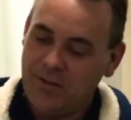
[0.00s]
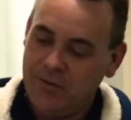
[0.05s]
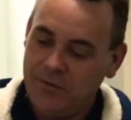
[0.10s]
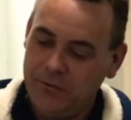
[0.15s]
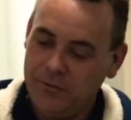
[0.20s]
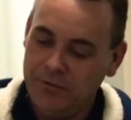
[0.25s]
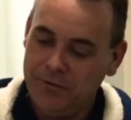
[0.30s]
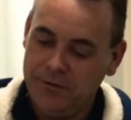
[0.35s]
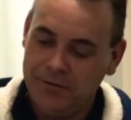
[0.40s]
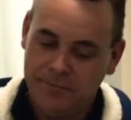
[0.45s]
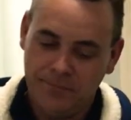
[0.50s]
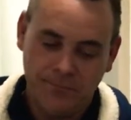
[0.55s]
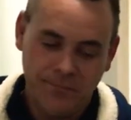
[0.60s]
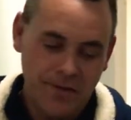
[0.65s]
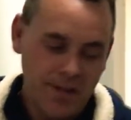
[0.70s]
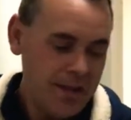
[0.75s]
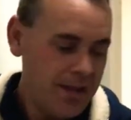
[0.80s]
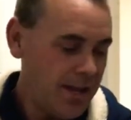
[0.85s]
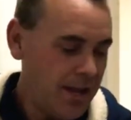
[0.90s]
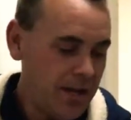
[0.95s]
Alright,
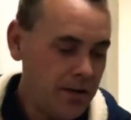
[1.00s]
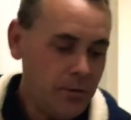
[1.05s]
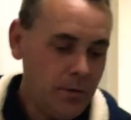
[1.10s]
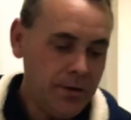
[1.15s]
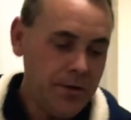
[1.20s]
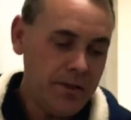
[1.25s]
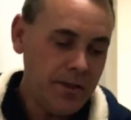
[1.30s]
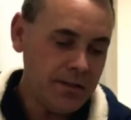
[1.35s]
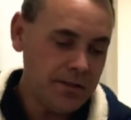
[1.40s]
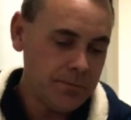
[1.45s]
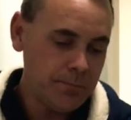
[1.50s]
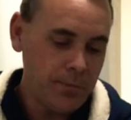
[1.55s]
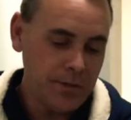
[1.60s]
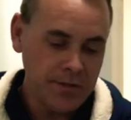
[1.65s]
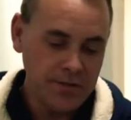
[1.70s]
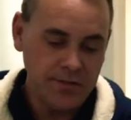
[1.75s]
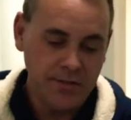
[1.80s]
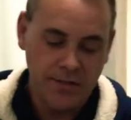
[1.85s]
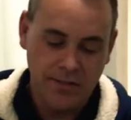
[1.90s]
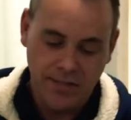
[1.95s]
anyway, that's
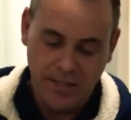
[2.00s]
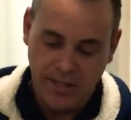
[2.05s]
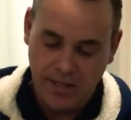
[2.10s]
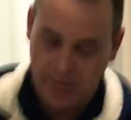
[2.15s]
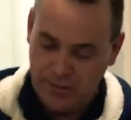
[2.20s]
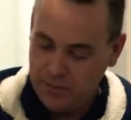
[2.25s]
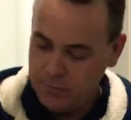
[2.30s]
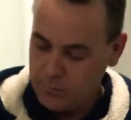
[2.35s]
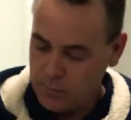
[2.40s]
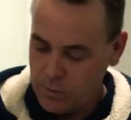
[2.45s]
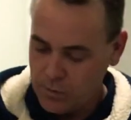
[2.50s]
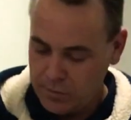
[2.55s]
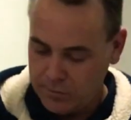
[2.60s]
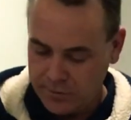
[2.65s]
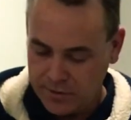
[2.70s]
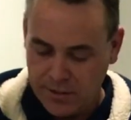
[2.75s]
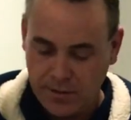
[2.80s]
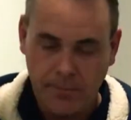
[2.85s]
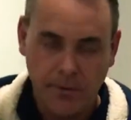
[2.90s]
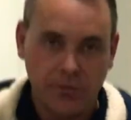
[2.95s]
basically how you wire
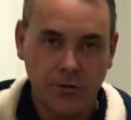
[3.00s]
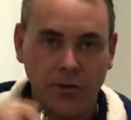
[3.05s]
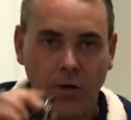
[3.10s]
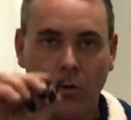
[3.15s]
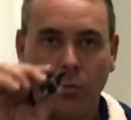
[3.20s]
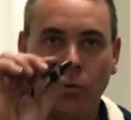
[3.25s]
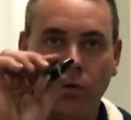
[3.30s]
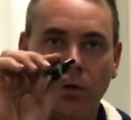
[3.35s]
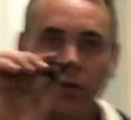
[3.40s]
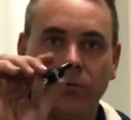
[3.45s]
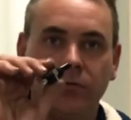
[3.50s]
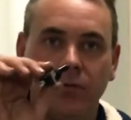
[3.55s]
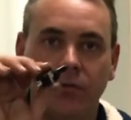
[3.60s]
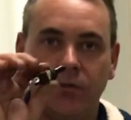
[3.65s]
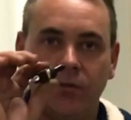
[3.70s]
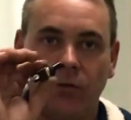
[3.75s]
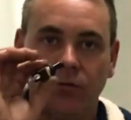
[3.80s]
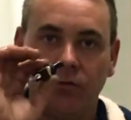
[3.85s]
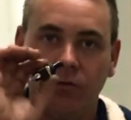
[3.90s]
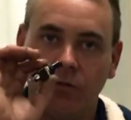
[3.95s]
it up. Actually, what I'll do
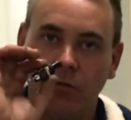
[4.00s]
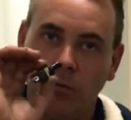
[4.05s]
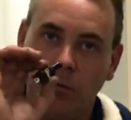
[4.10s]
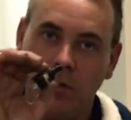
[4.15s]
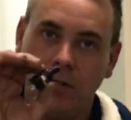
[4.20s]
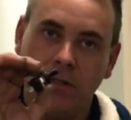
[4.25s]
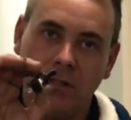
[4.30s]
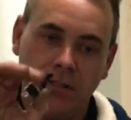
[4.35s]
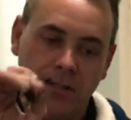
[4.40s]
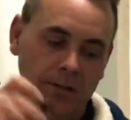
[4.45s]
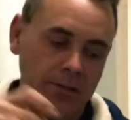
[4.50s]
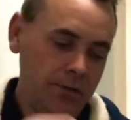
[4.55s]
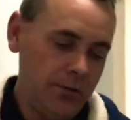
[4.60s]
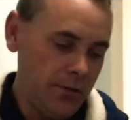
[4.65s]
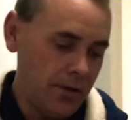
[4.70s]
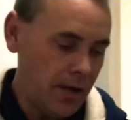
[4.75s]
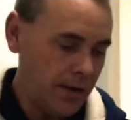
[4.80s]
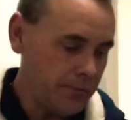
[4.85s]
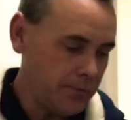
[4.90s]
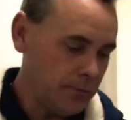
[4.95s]
is I'll just quickly,
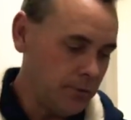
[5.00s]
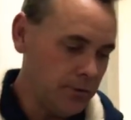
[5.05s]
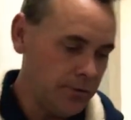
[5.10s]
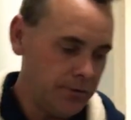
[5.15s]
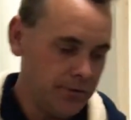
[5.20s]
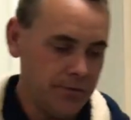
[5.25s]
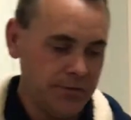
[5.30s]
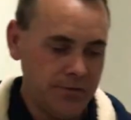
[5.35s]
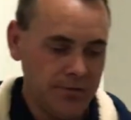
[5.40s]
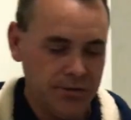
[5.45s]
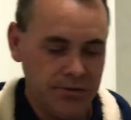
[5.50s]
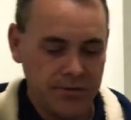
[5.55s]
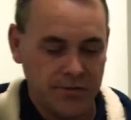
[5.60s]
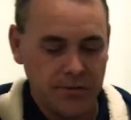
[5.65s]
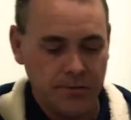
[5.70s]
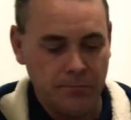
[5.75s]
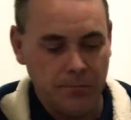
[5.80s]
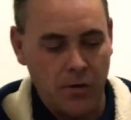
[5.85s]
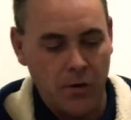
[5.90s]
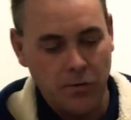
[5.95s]
you have a look at the
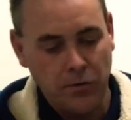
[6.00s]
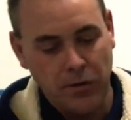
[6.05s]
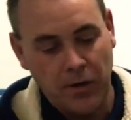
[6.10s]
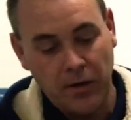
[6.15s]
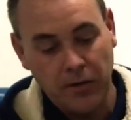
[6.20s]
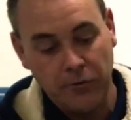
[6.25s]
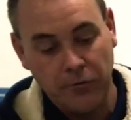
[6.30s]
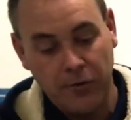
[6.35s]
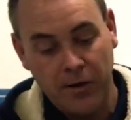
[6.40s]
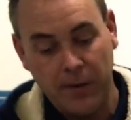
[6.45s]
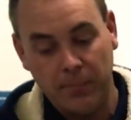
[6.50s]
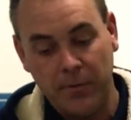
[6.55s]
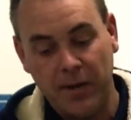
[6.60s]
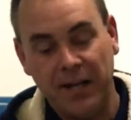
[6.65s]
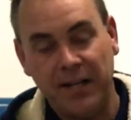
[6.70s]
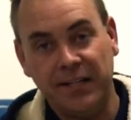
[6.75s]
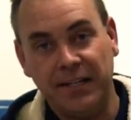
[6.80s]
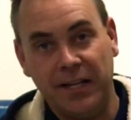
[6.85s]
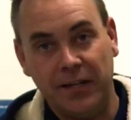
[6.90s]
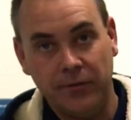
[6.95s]
system, I'll go and grab
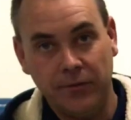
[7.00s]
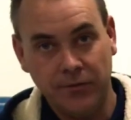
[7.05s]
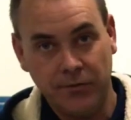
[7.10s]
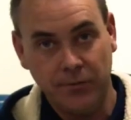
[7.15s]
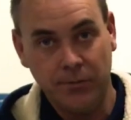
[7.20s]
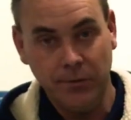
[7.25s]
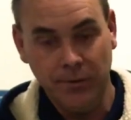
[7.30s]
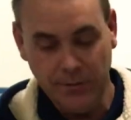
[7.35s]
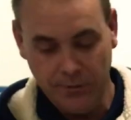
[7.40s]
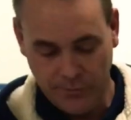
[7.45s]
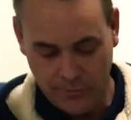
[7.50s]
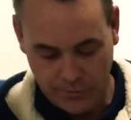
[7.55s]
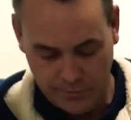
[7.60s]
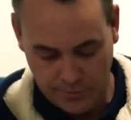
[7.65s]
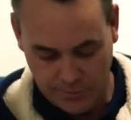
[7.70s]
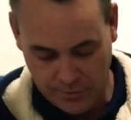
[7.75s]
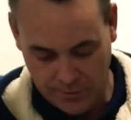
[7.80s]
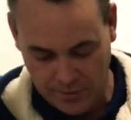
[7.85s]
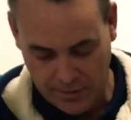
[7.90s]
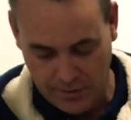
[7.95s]
another switch
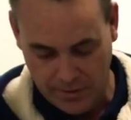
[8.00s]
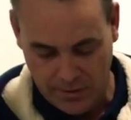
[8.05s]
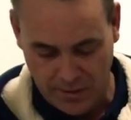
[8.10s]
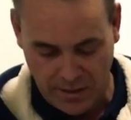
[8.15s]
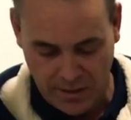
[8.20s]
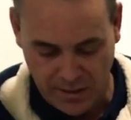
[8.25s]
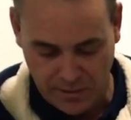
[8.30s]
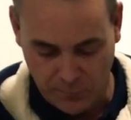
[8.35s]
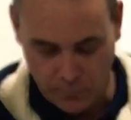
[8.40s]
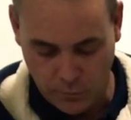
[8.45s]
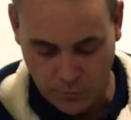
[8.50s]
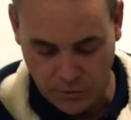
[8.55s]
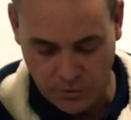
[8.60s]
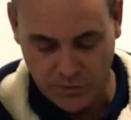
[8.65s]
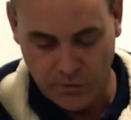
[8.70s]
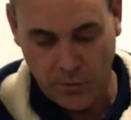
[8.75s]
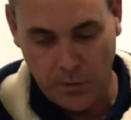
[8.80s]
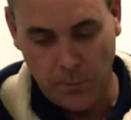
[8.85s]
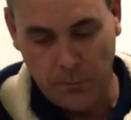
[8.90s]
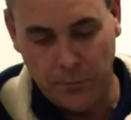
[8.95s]
and we'll
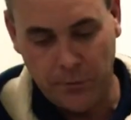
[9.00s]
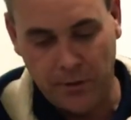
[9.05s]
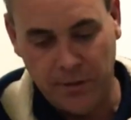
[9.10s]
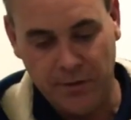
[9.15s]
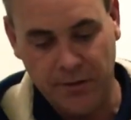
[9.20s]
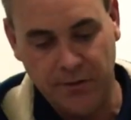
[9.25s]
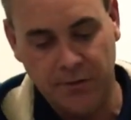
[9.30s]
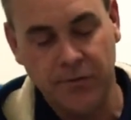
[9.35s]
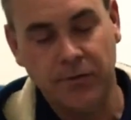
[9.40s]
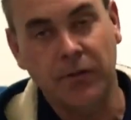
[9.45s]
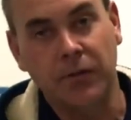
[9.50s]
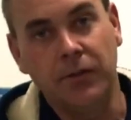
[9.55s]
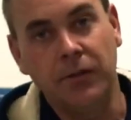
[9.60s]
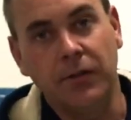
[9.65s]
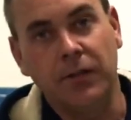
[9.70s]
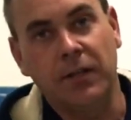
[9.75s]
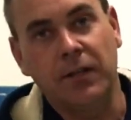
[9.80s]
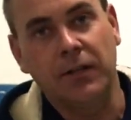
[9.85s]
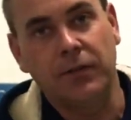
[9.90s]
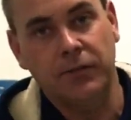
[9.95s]
just operate it so
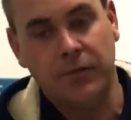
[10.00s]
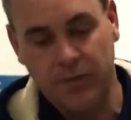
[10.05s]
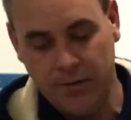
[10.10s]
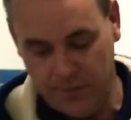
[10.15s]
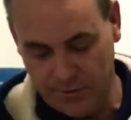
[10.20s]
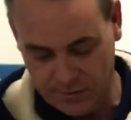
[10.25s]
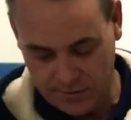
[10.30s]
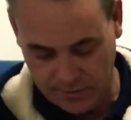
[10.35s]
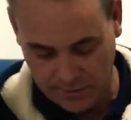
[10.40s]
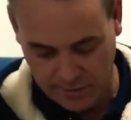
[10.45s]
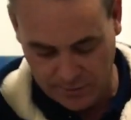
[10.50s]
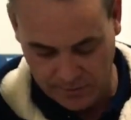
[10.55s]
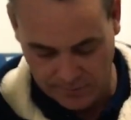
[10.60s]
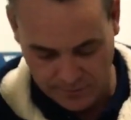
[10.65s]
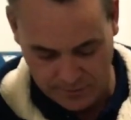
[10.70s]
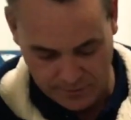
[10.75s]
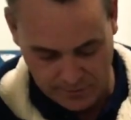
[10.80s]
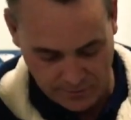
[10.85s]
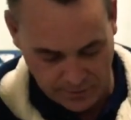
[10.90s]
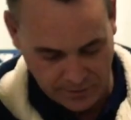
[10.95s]
you can actually see
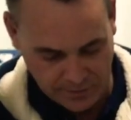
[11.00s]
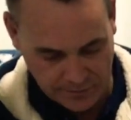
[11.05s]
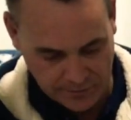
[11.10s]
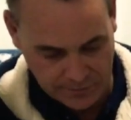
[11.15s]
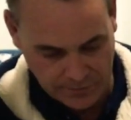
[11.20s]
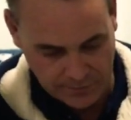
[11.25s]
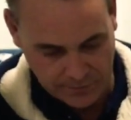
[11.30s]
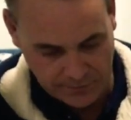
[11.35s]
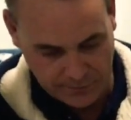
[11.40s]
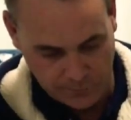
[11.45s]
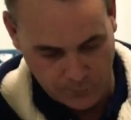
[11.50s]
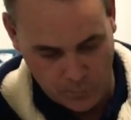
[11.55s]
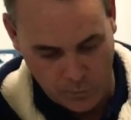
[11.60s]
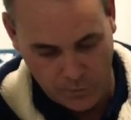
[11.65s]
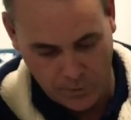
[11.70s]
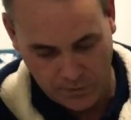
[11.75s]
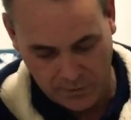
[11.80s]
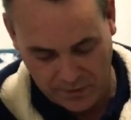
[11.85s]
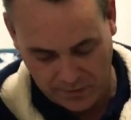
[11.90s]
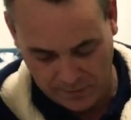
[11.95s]
it
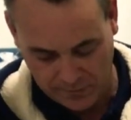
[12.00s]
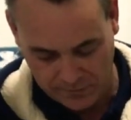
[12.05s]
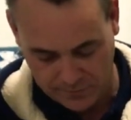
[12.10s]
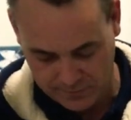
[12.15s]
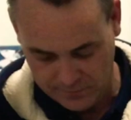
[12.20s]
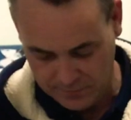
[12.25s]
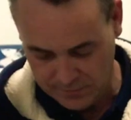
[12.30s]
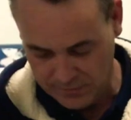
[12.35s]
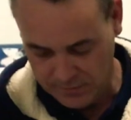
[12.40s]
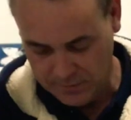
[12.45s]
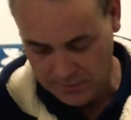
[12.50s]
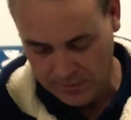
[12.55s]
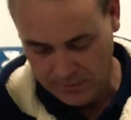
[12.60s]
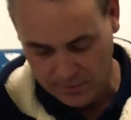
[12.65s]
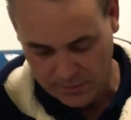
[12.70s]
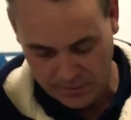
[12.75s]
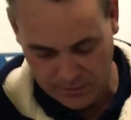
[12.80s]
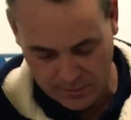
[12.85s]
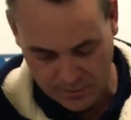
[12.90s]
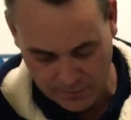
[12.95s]
working.
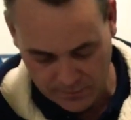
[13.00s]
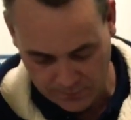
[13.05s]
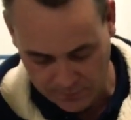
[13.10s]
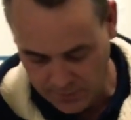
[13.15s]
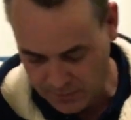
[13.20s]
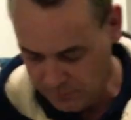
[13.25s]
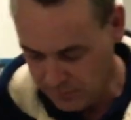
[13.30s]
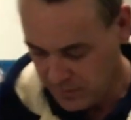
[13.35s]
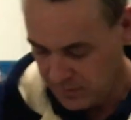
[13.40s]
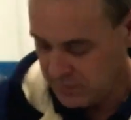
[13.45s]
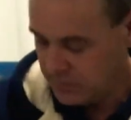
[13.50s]
Okay, give me